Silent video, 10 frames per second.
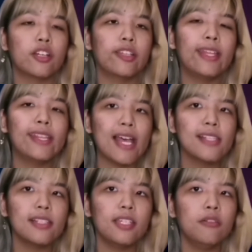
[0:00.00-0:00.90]
and
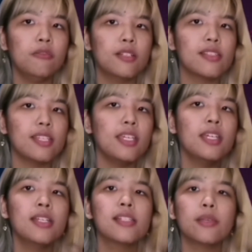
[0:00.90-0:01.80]
lastly was the
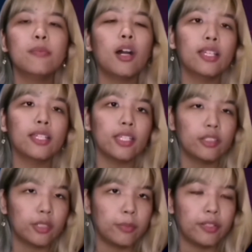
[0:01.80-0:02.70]
symbolic
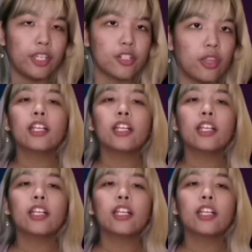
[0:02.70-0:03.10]
interpretation.